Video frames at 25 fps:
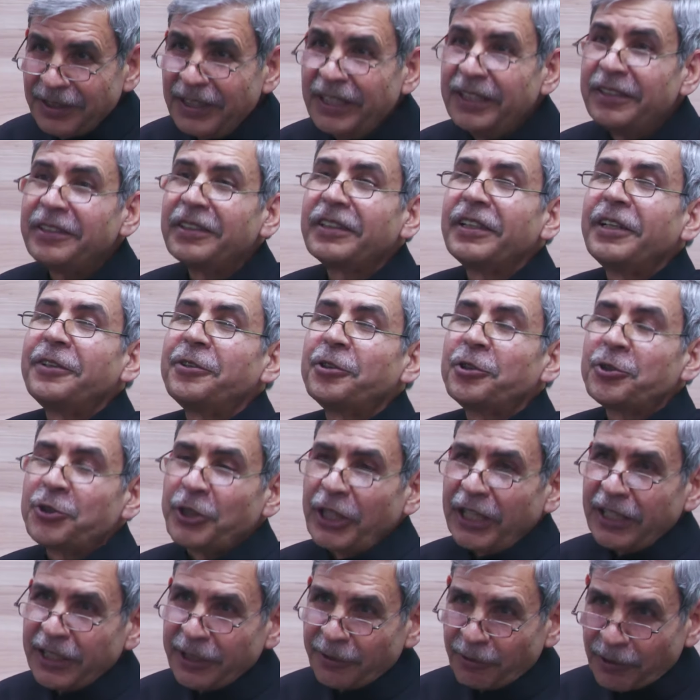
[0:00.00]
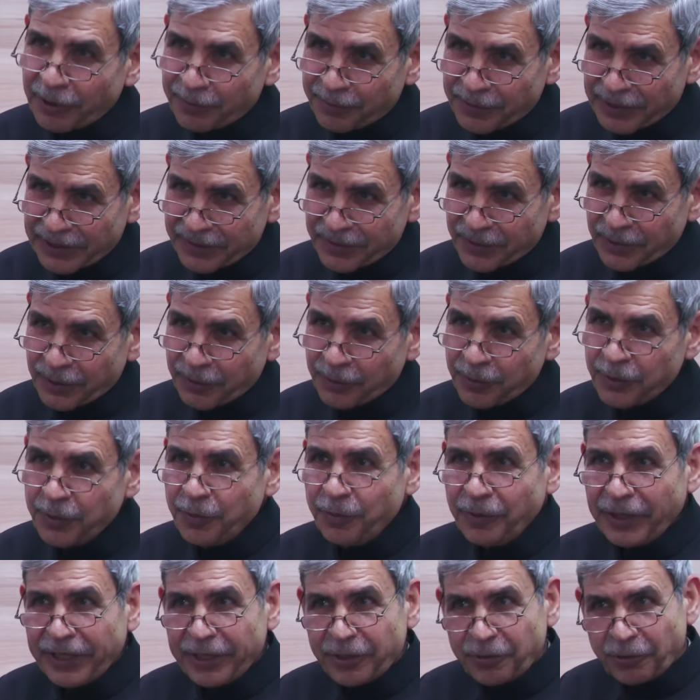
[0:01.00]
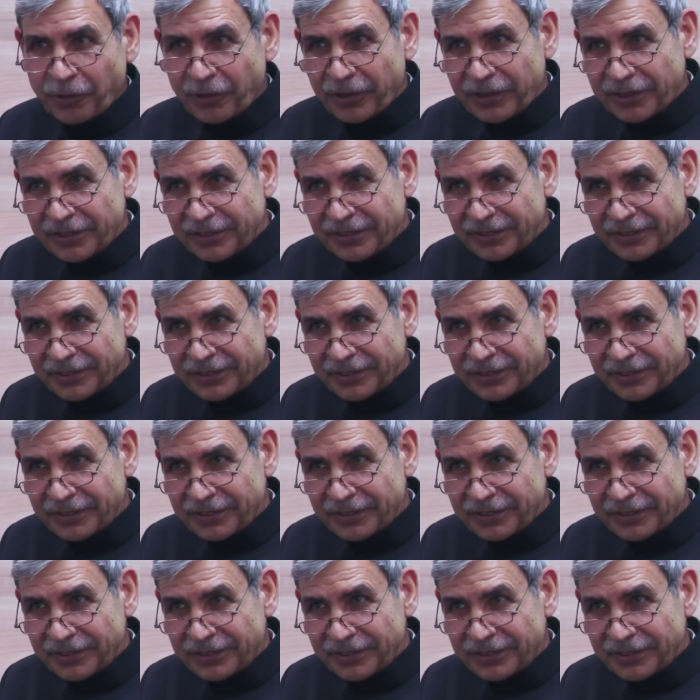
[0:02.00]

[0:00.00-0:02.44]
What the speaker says: Integrated Child Development Scheme. It's very old.